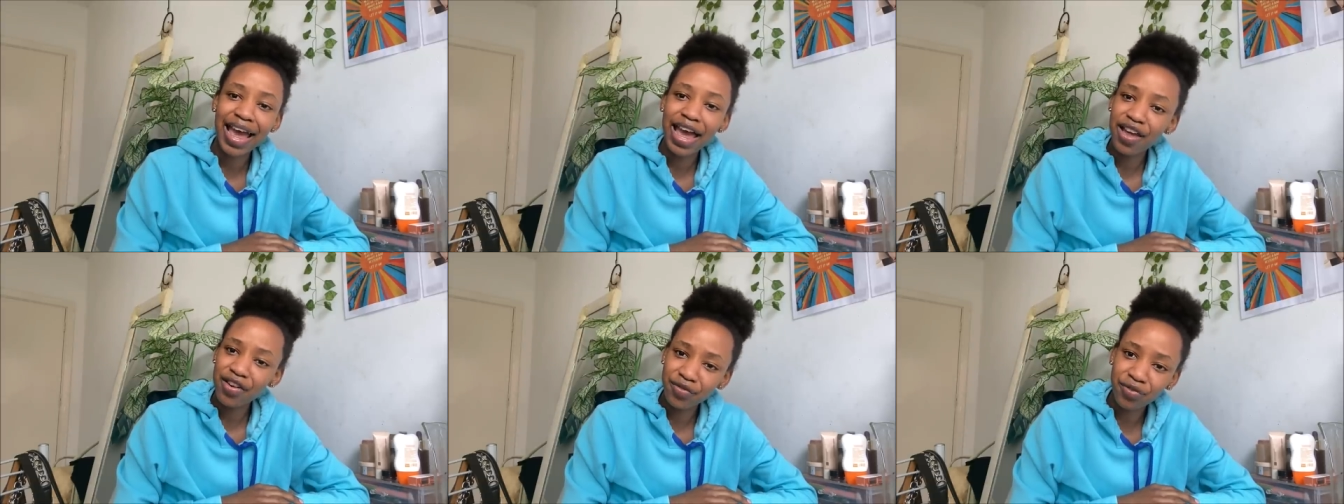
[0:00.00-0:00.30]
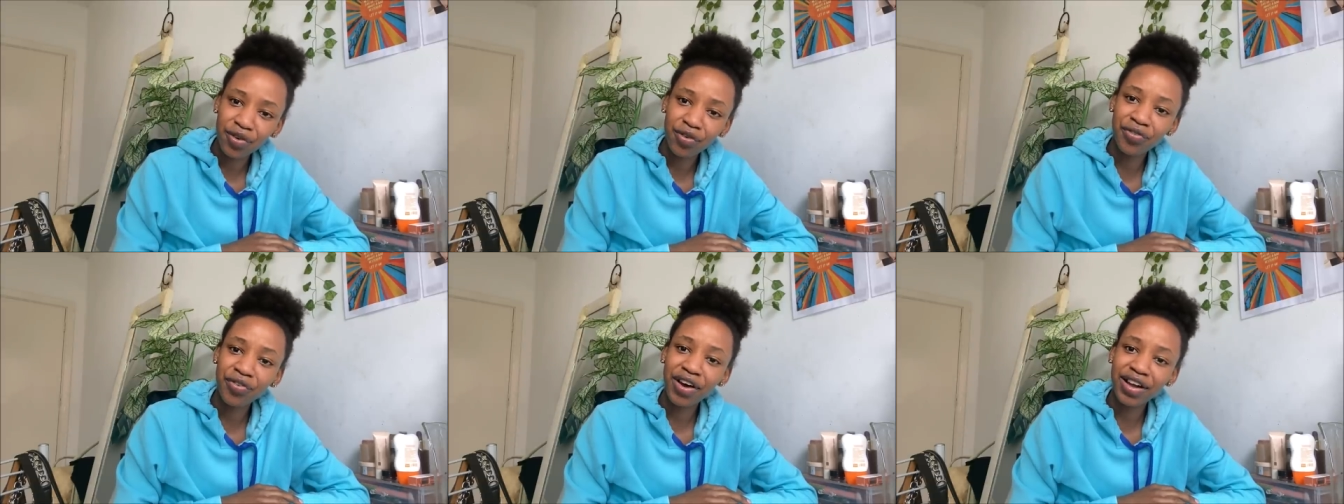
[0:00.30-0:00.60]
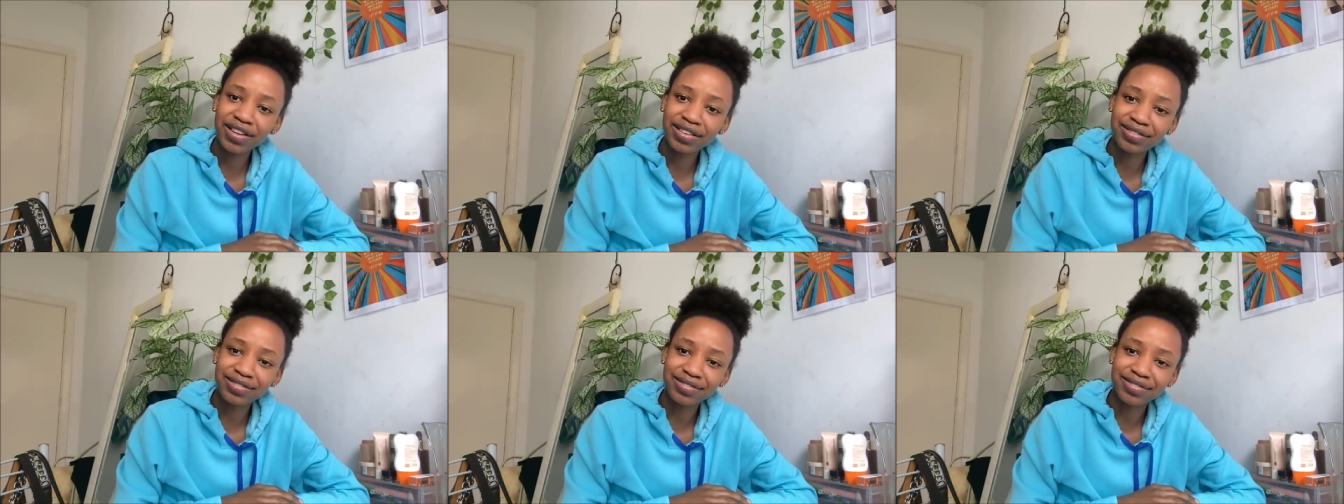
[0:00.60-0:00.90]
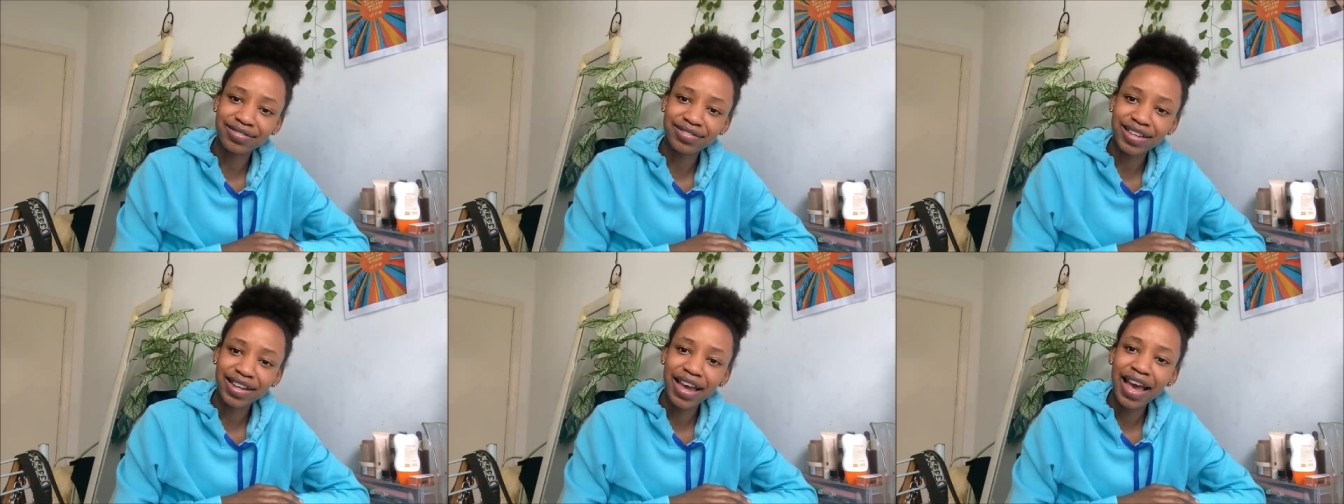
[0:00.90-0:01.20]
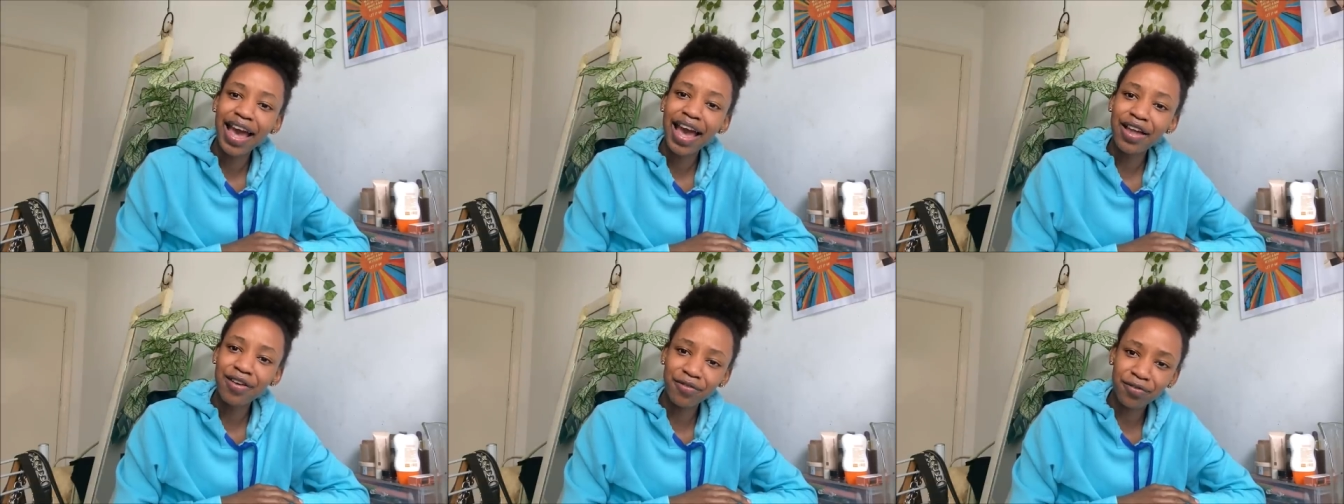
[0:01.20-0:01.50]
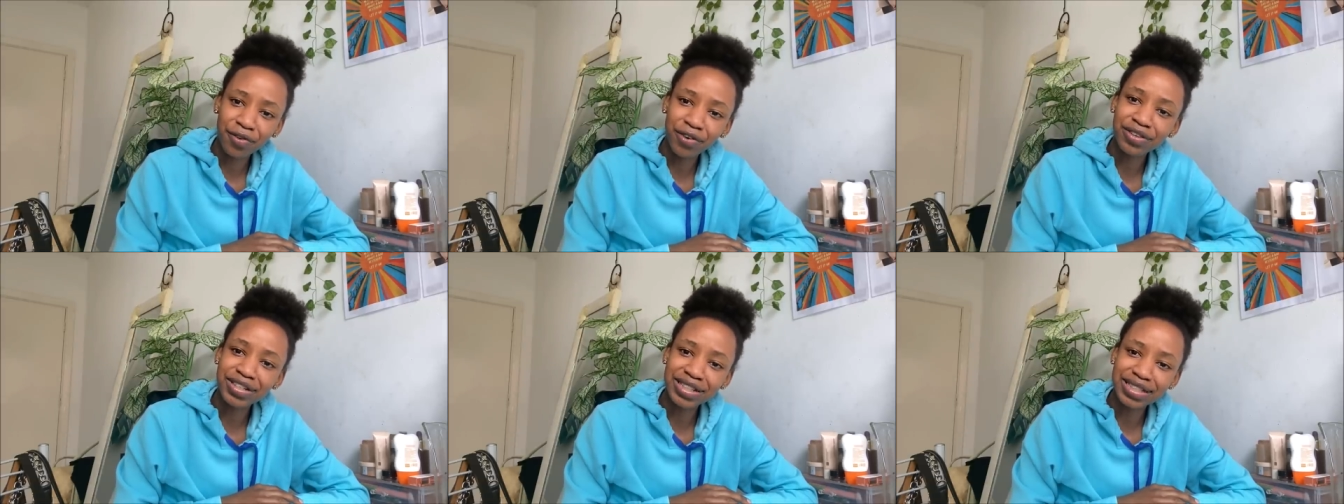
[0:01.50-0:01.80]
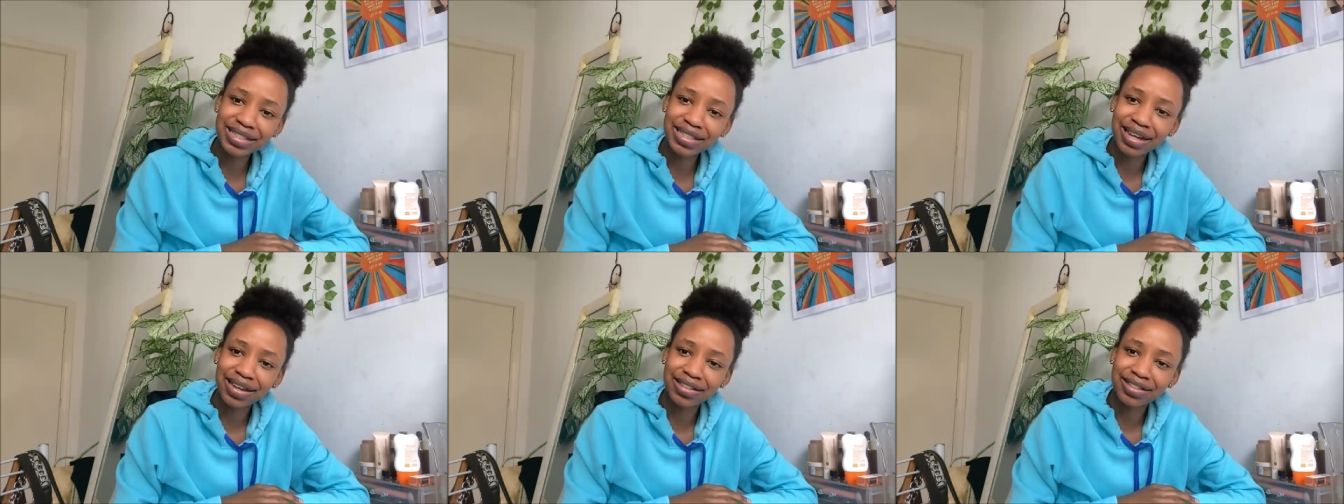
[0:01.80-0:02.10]
and for fun and for
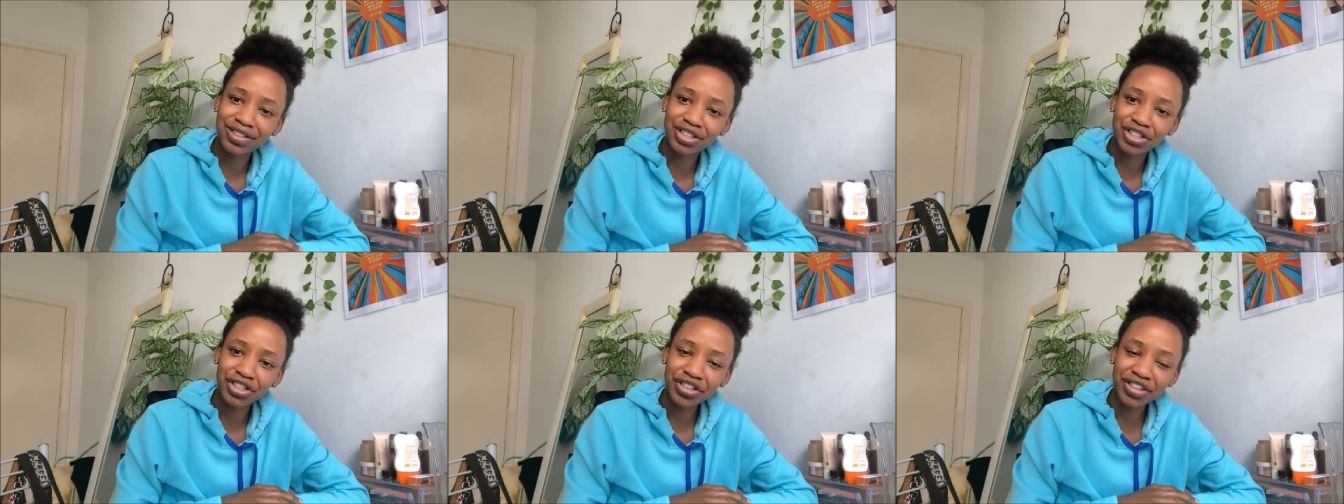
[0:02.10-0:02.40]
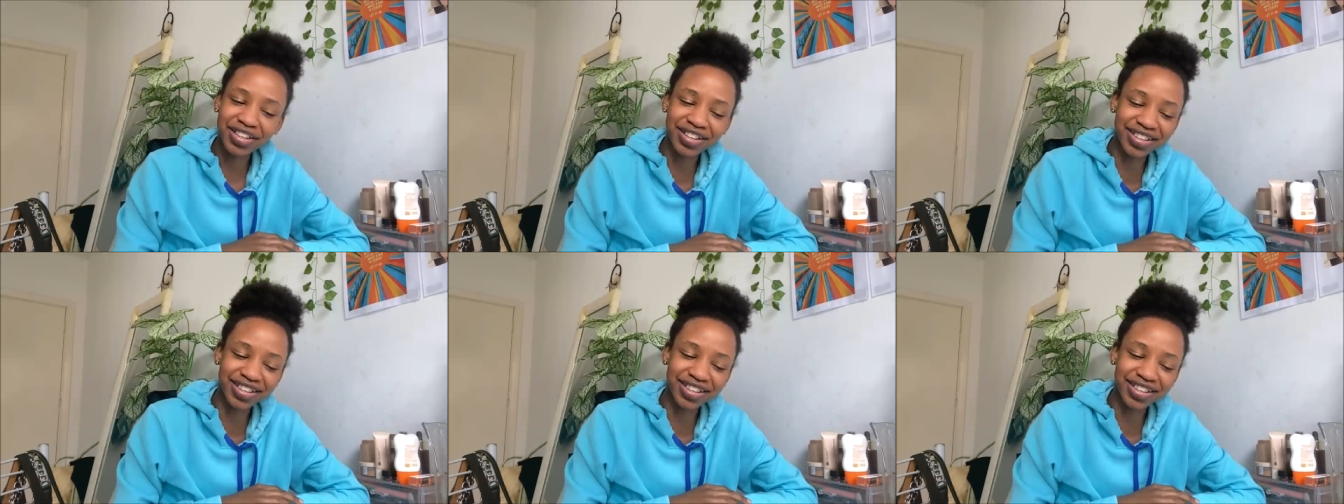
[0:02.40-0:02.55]
research.